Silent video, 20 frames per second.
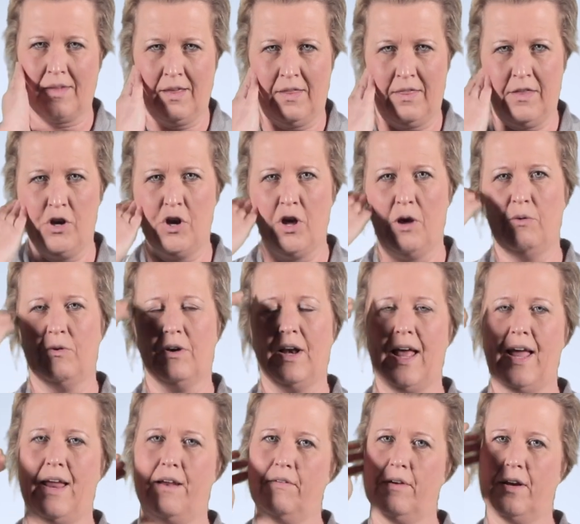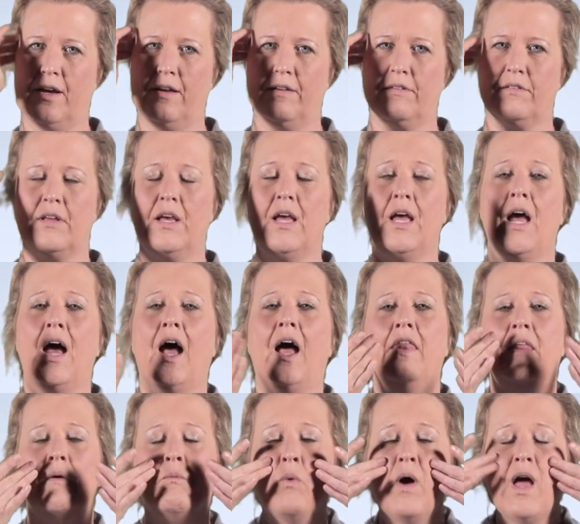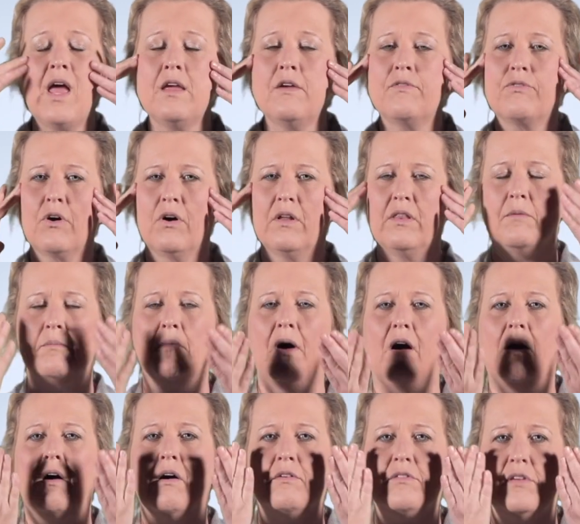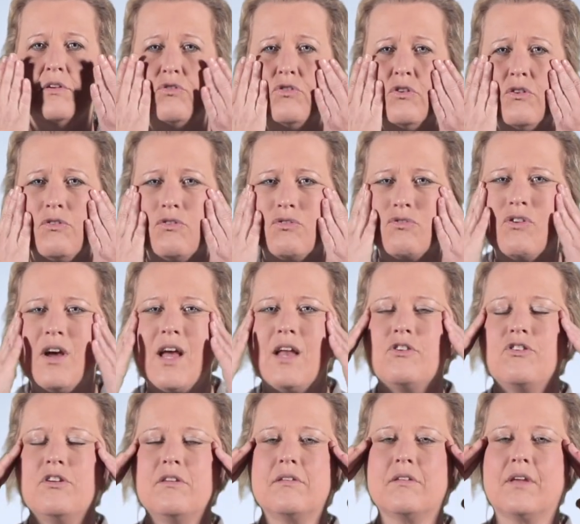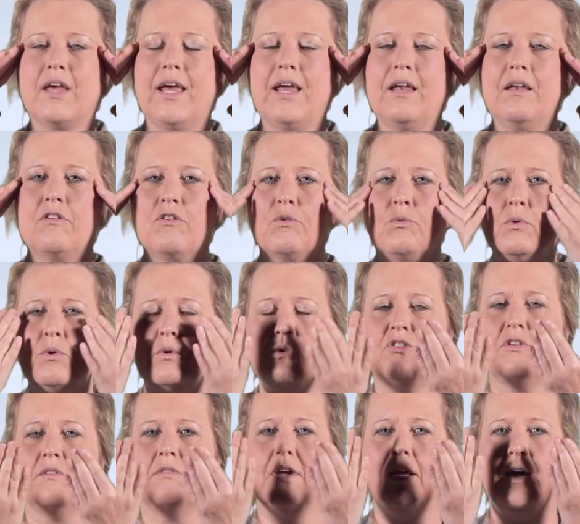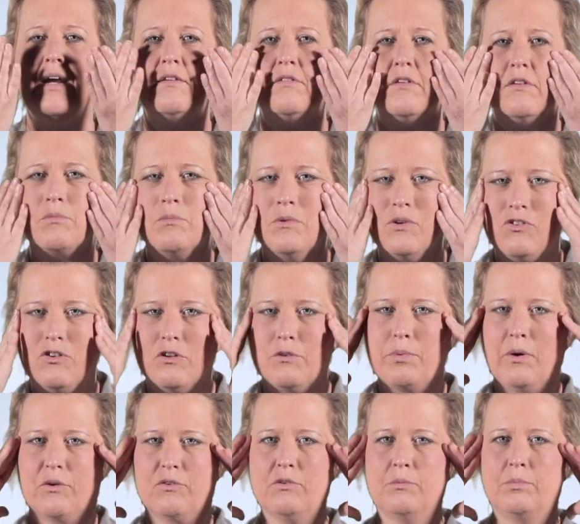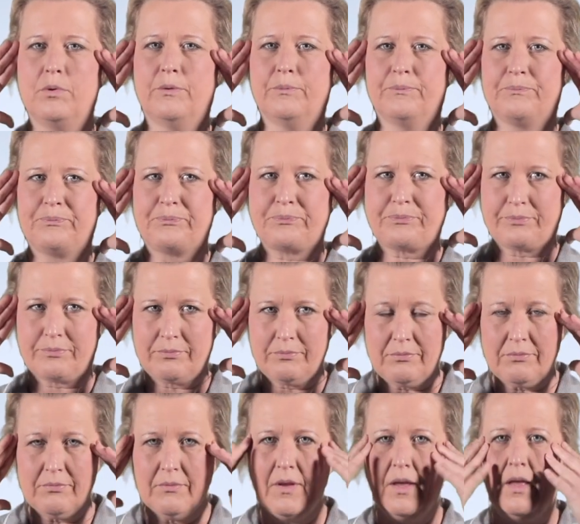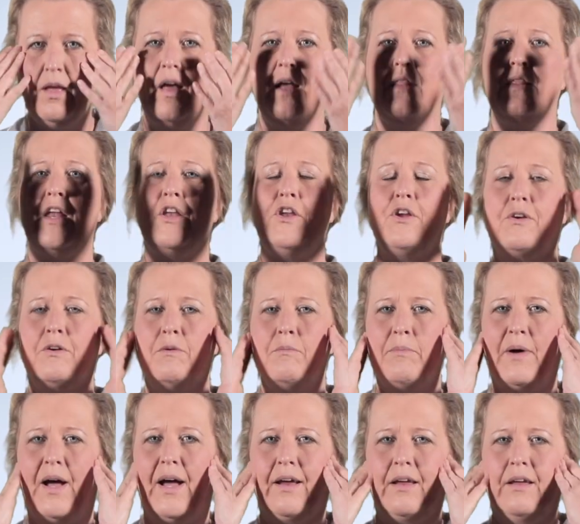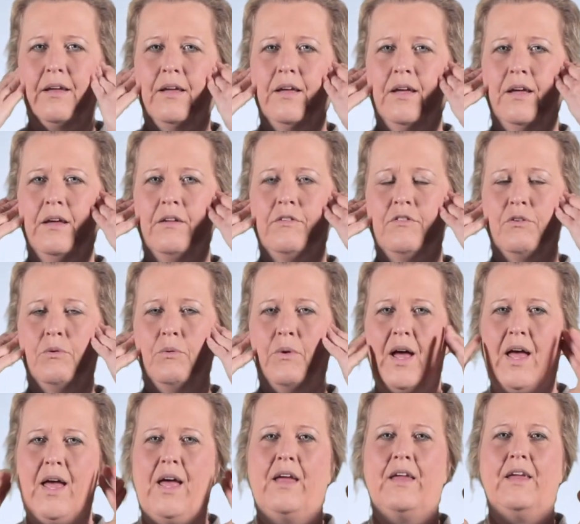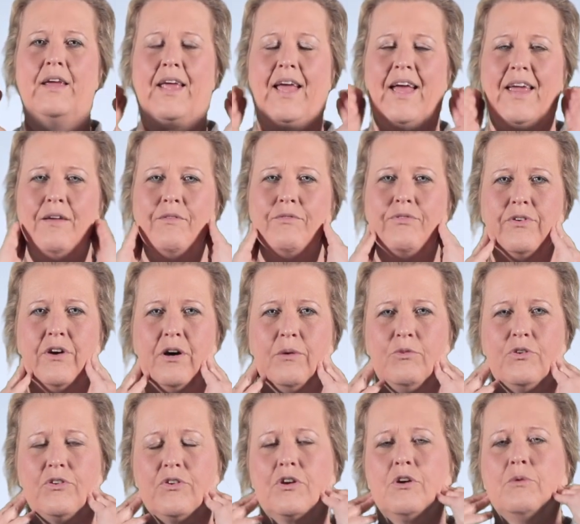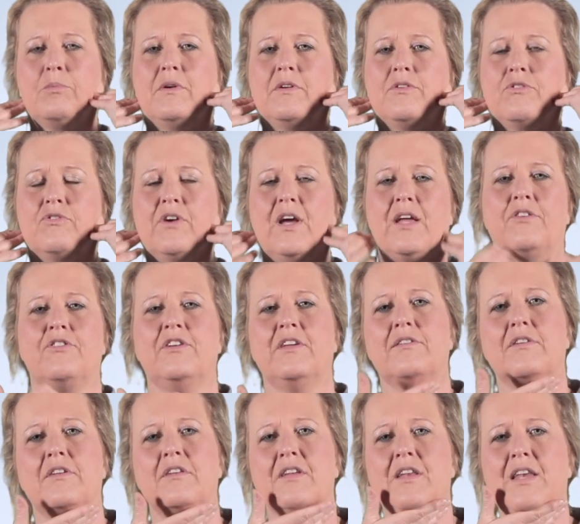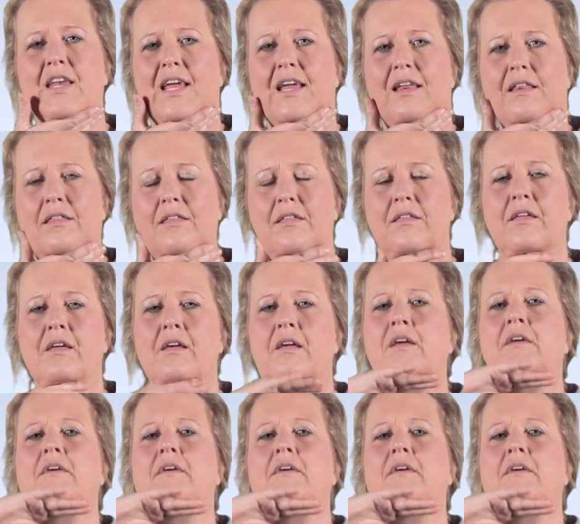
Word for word: the nodal areas, and then where you've got the marks, it's just stretch your skin towards your ears as much as possible. Then you come back to where you came from, just a couple of stretches underneath.